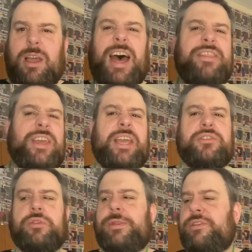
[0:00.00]
I think
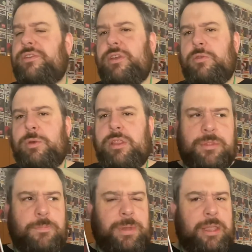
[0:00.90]
it's something to do
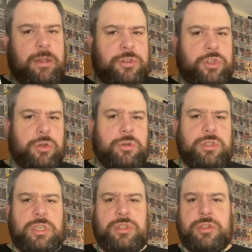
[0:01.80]
with there being a
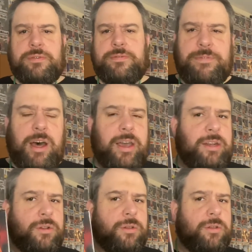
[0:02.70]
shortage of
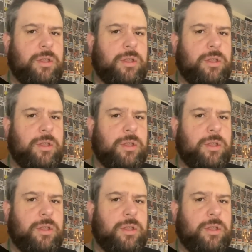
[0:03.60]
vinyl.